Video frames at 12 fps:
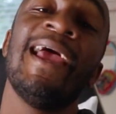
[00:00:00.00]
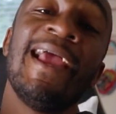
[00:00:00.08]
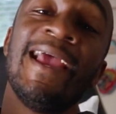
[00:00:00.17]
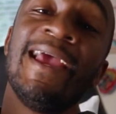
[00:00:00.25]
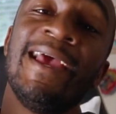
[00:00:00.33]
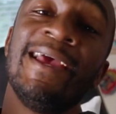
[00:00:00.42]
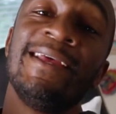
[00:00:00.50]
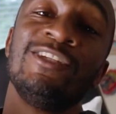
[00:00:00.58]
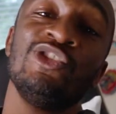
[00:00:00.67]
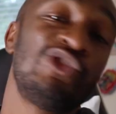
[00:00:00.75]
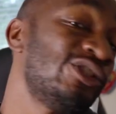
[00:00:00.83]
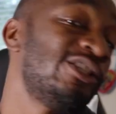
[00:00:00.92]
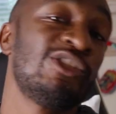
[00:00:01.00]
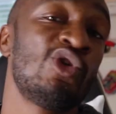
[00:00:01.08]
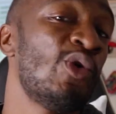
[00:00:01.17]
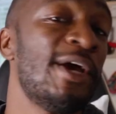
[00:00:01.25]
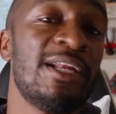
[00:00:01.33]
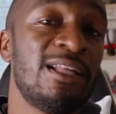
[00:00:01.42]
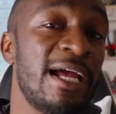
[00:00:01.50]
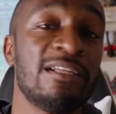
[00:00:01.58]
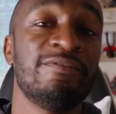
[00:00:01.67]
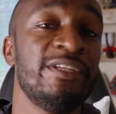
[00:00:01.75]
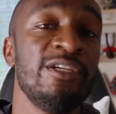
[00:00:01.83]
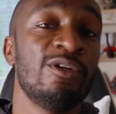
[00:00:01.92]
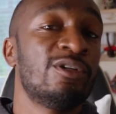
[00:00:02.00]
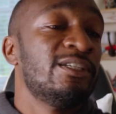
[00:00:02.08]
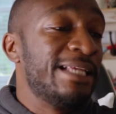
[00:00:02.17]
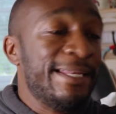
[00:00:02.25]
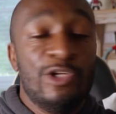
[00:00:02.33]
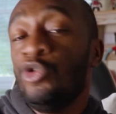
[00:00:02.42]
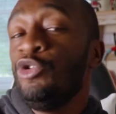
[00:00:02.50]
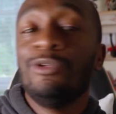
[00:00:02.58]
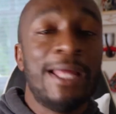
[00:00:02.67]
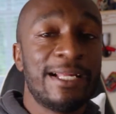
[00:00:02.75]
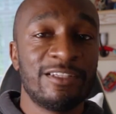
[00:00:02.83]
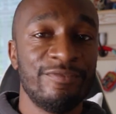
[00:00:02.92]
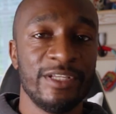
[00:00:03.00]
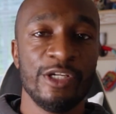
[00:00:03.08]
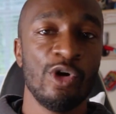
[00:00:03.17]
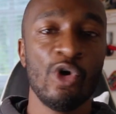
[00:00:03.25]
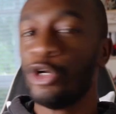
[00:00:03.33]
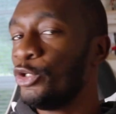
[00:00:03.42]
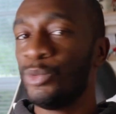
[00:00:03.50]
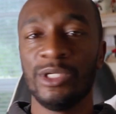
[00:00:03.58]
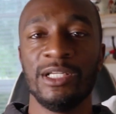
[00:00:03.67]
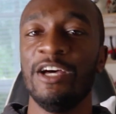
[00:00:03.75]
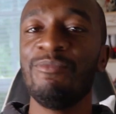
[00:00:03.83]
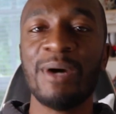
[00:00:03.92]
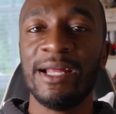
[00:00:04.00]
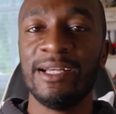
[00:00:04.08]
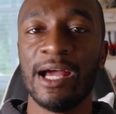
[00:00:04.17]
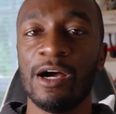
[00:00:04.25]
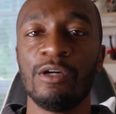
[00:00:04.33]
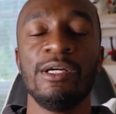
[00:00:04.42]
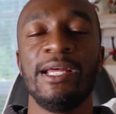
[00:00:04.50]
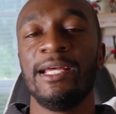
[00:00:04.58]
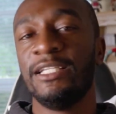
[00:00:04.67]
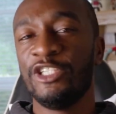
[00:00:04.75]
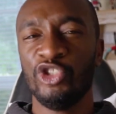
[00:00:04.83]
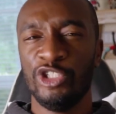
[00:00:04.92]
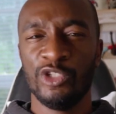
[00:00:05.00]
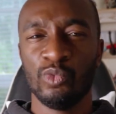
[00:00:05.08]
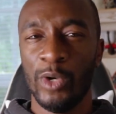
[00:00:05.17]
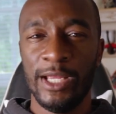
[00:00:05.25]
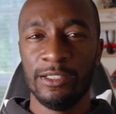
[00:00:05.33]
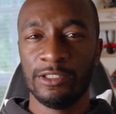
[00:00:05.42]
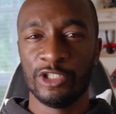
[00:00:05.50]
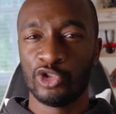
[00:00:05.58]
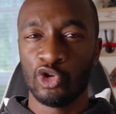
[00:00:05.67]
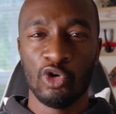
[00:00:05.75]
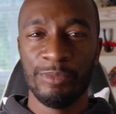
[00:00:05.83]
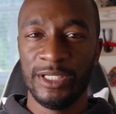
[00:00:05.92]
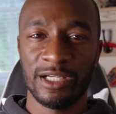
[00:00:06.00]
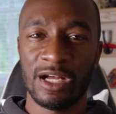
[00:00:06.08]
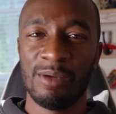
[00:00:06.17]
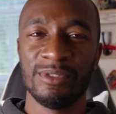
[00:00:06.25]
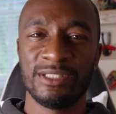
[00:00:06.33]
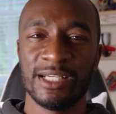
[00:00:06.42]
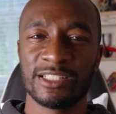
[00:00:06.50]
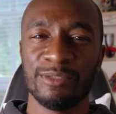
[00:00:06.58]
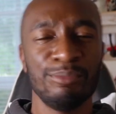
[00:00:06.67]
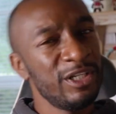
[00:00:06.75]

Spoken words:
And you should just go ahead and like the video, because I know you liked the video or you would have left by now, unless you're just waiting to troll me in the comment section.